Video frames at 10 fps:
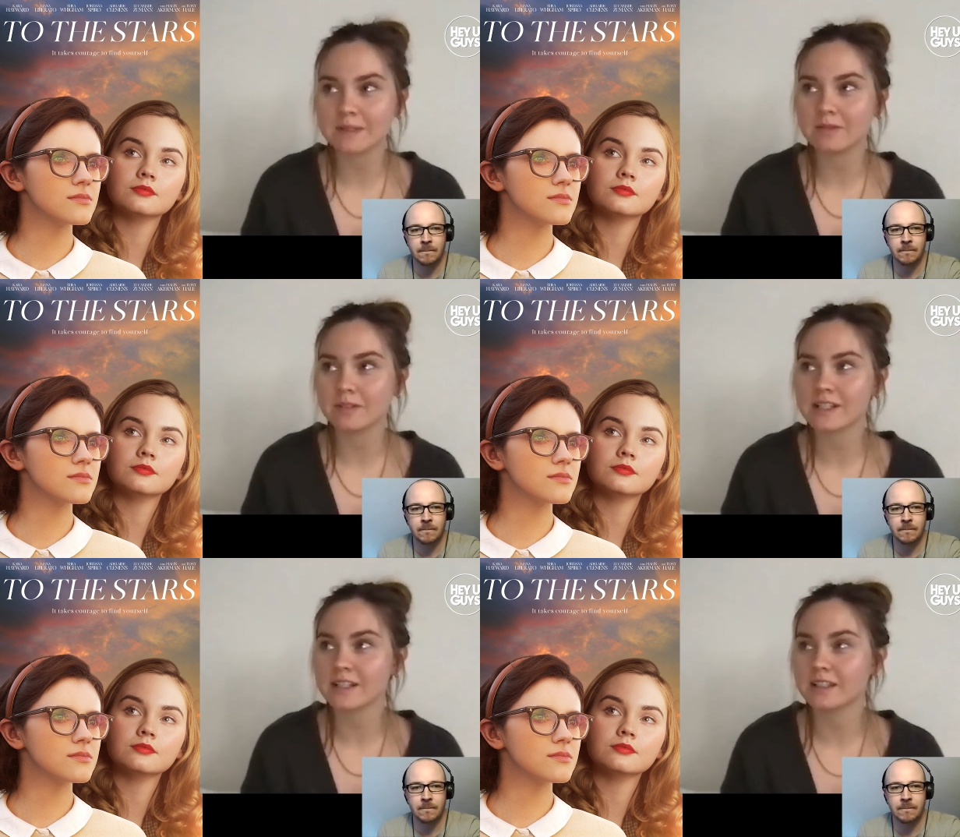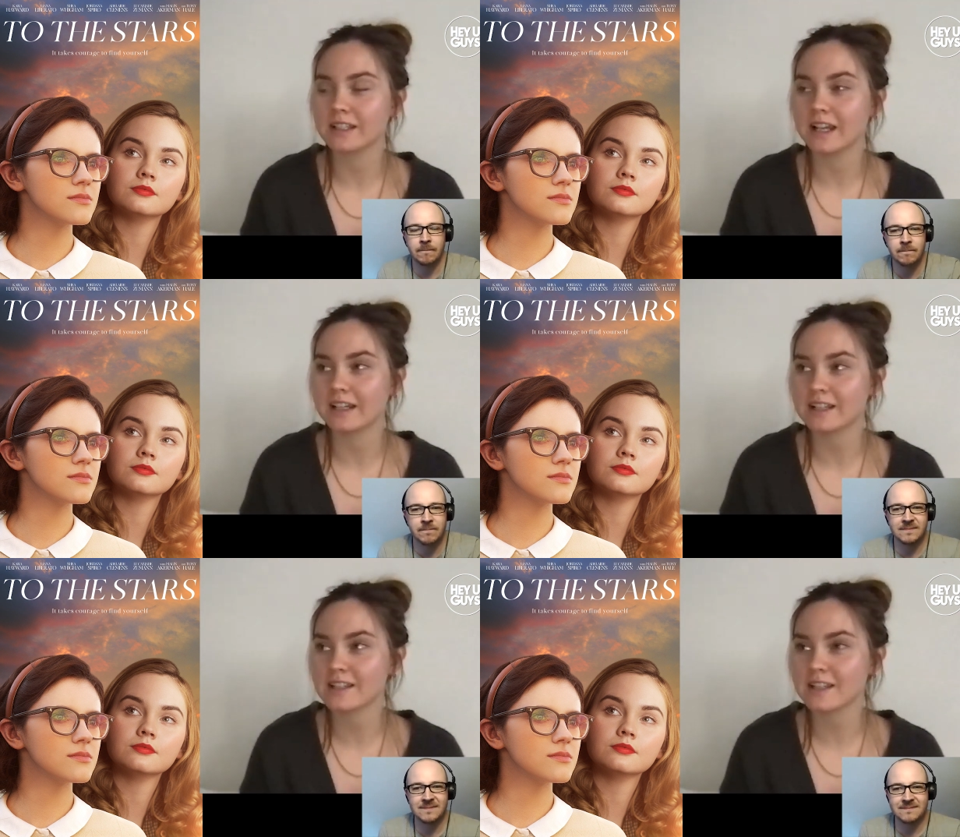Speaker 1: recently. I
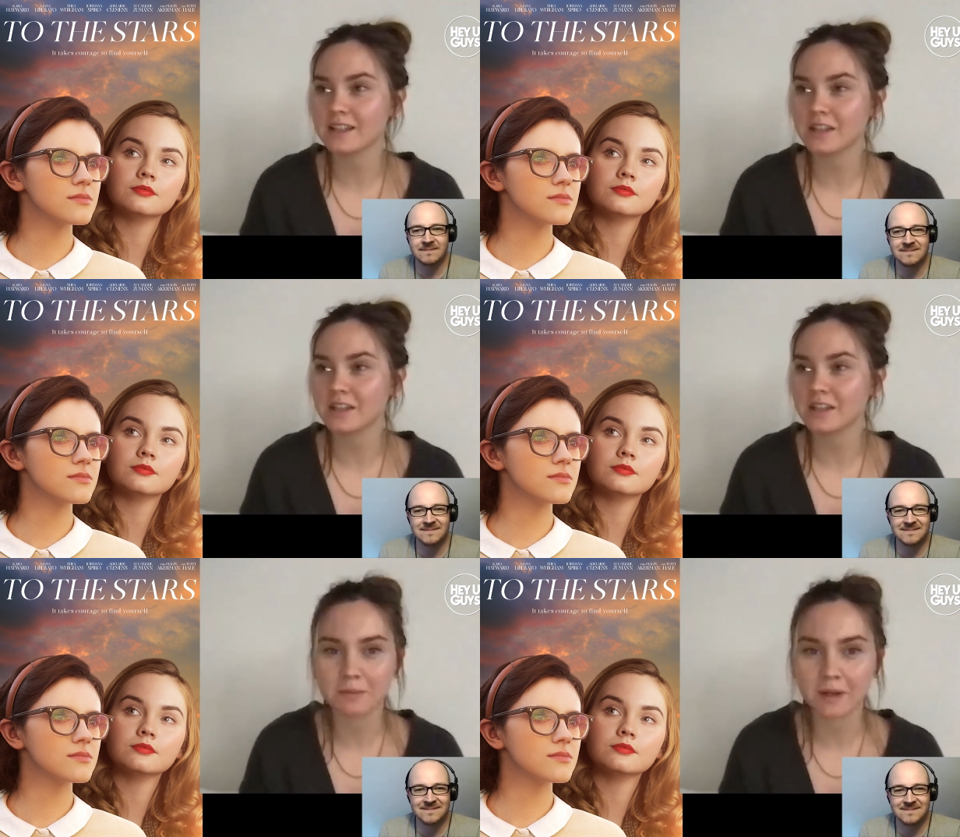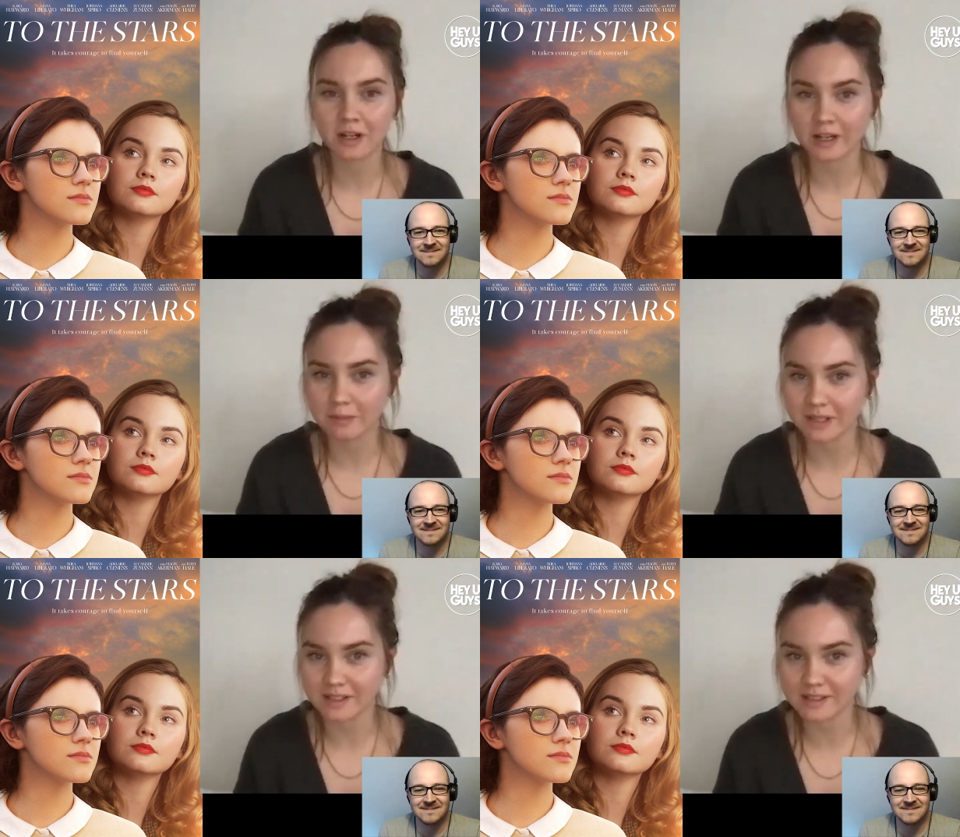guess I love a good period
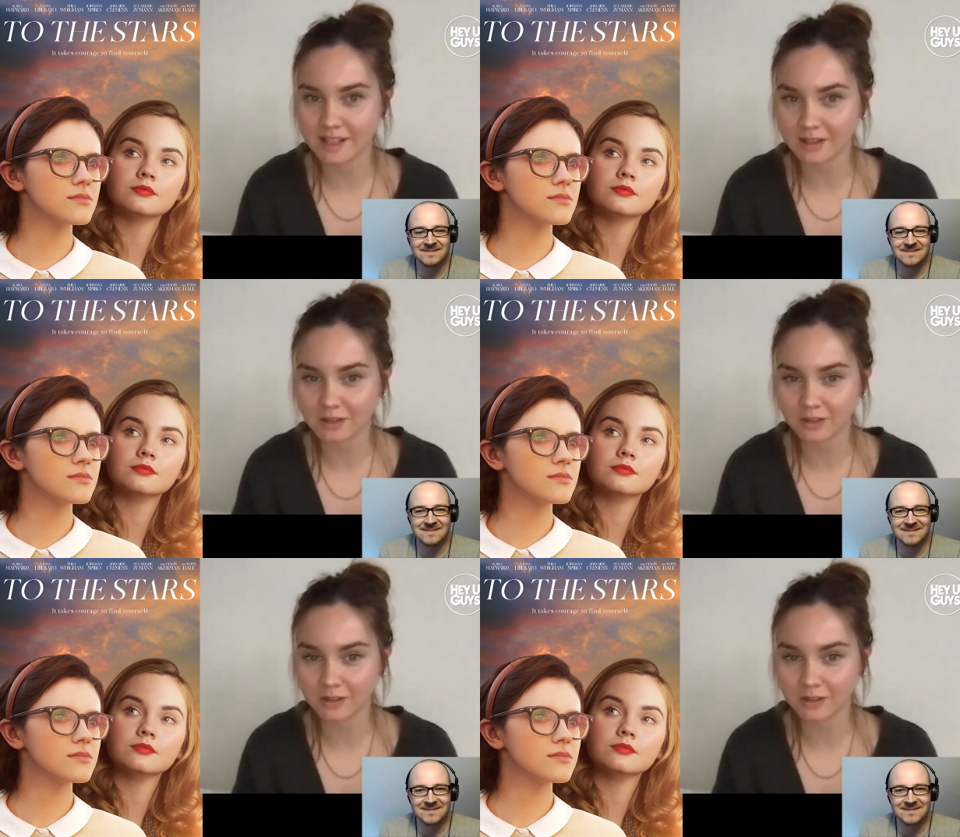piece. I don't